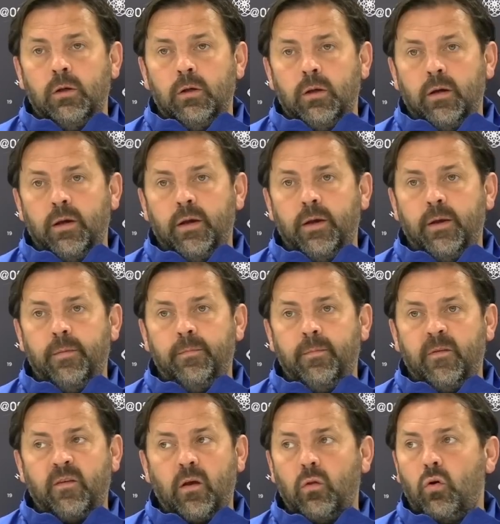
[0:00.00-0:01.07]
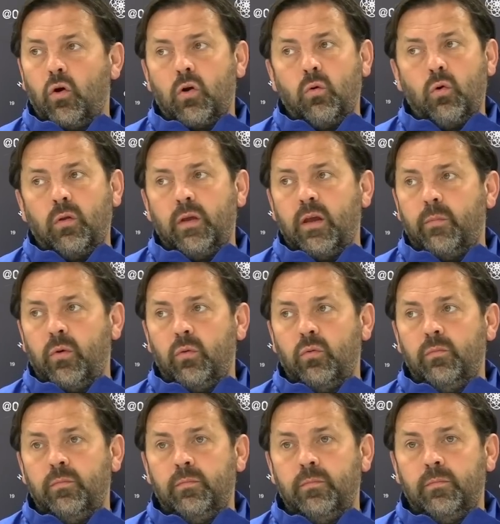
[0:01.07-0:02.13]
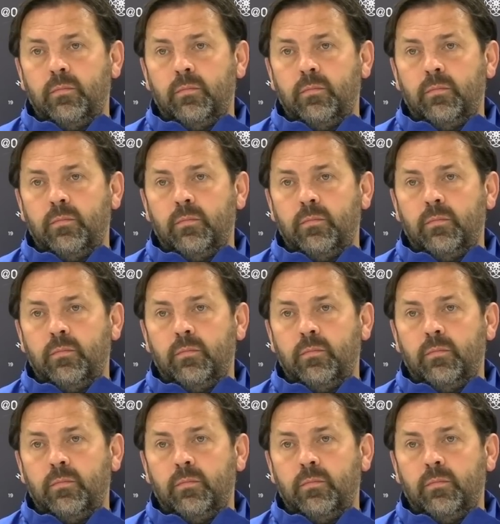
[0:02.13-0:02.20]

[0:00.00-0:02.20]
He's got a lot of quality about him.